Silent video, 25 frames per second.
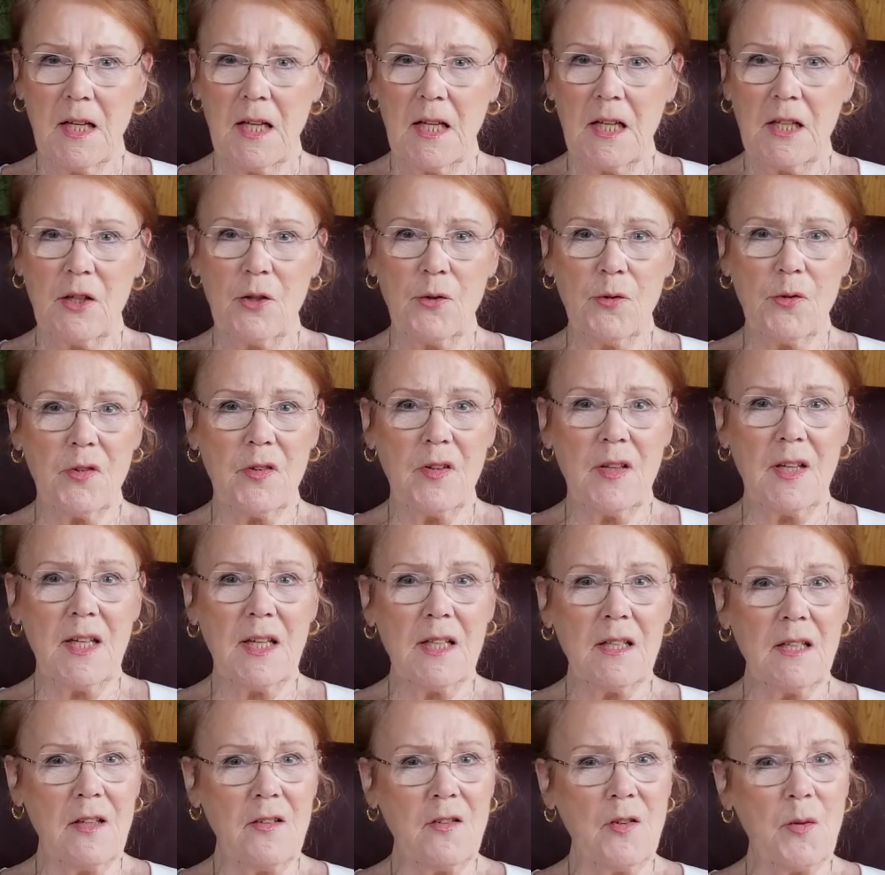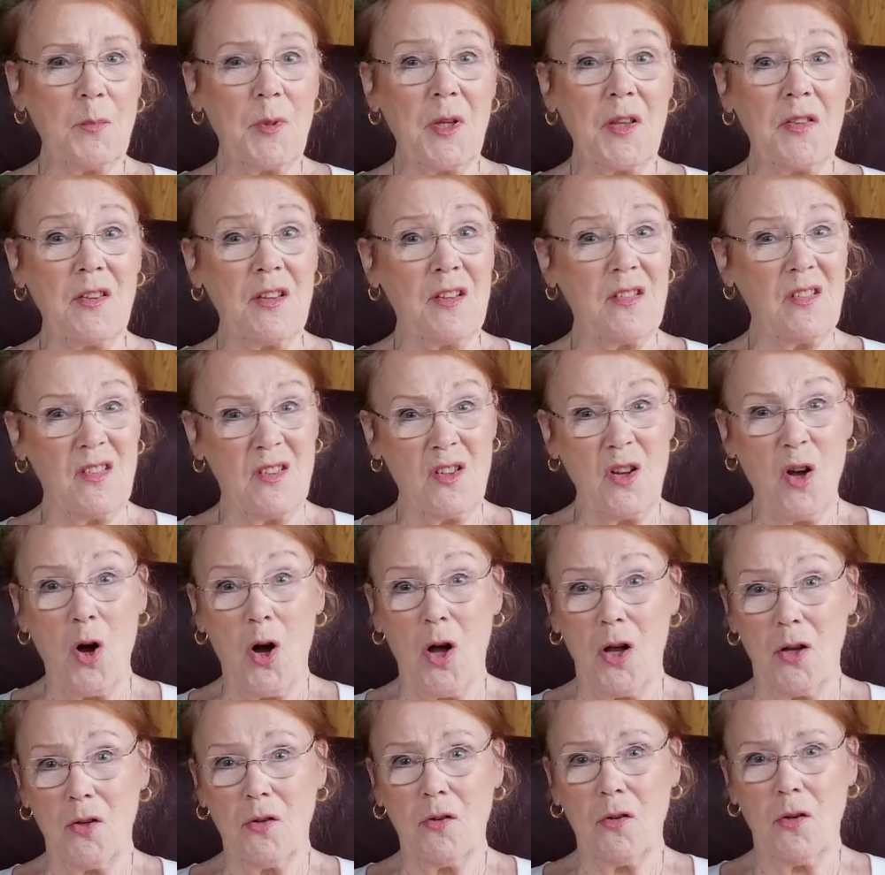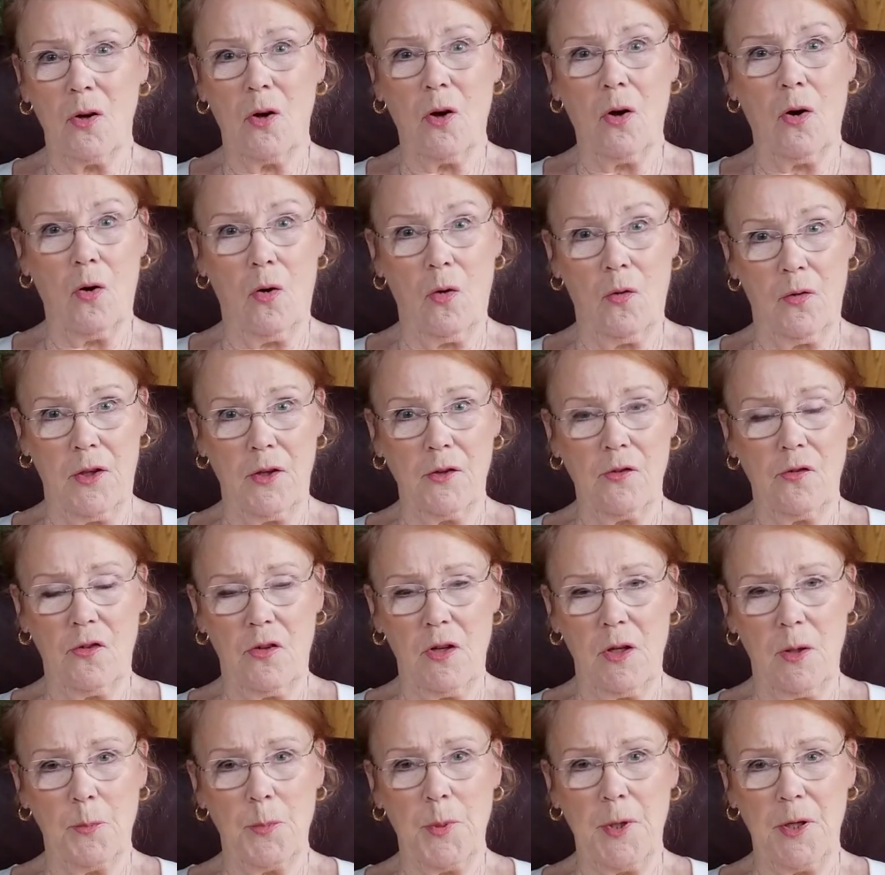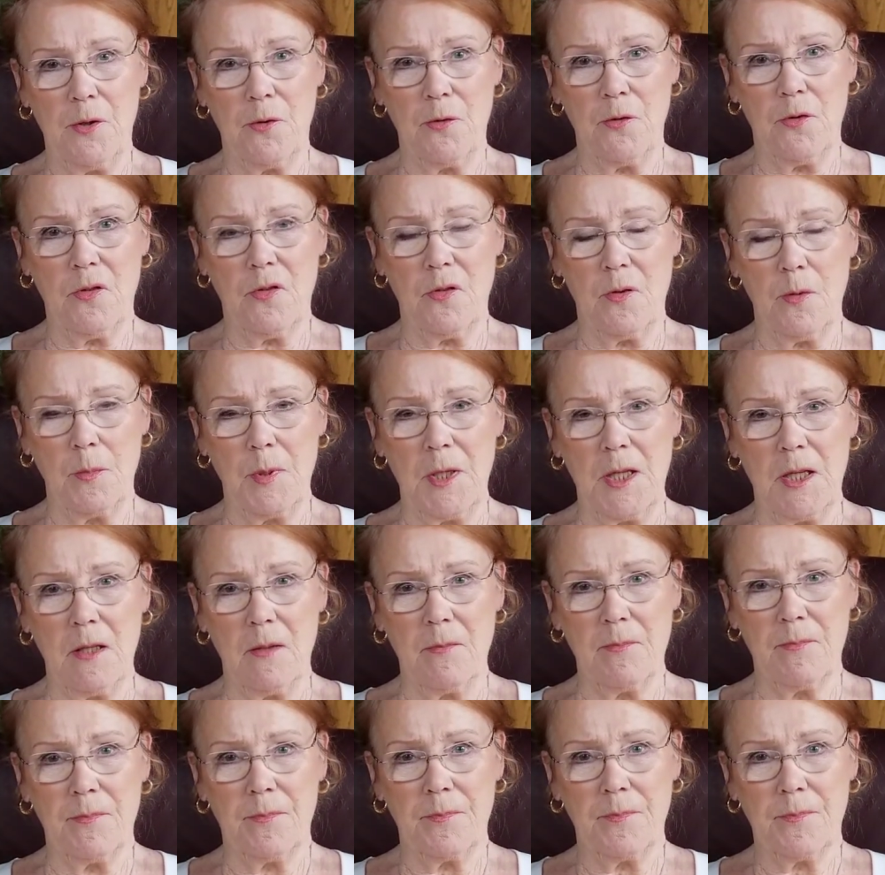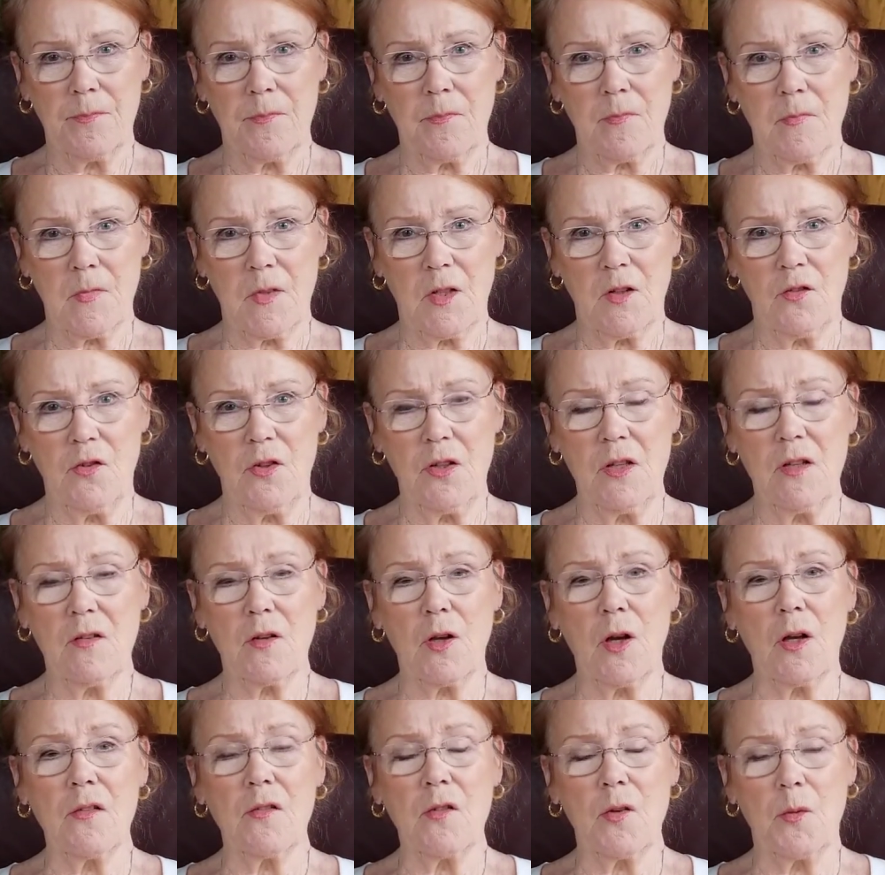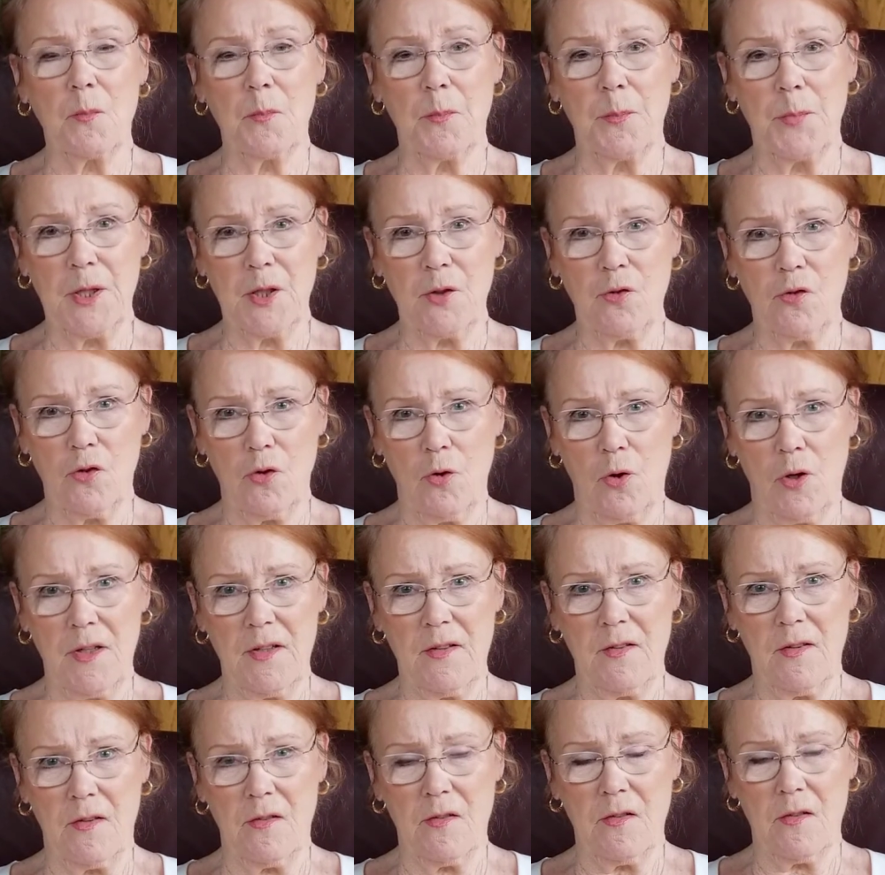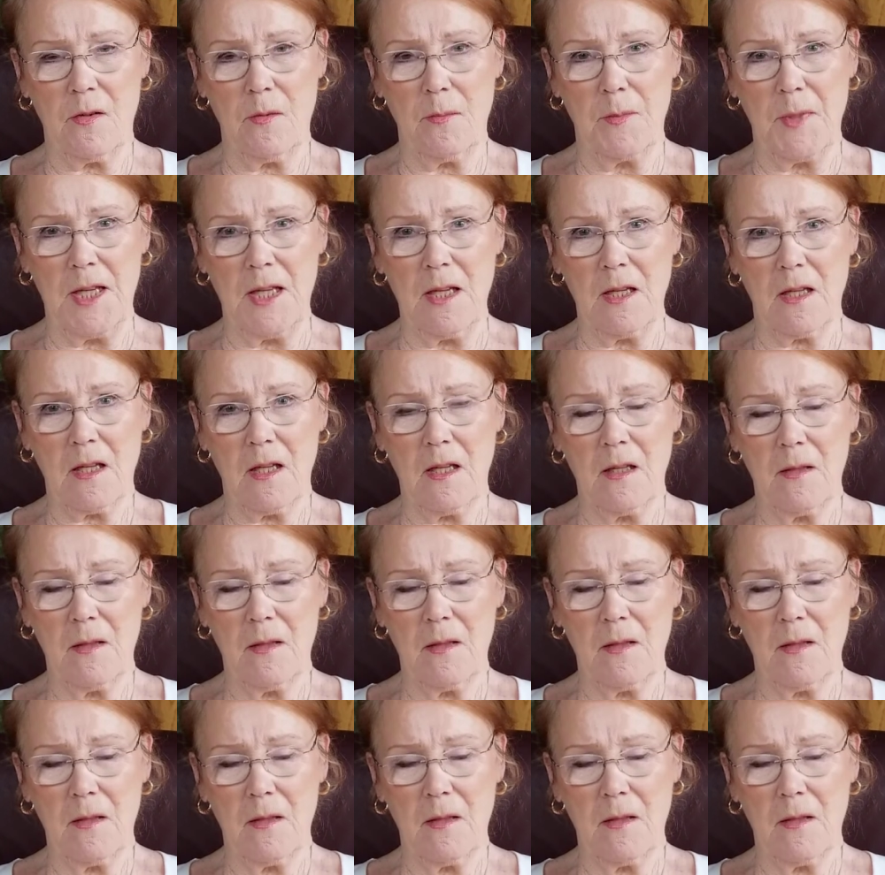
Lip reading: You see, Elizabeth is not all that she appears to be. She's got some big choices to make.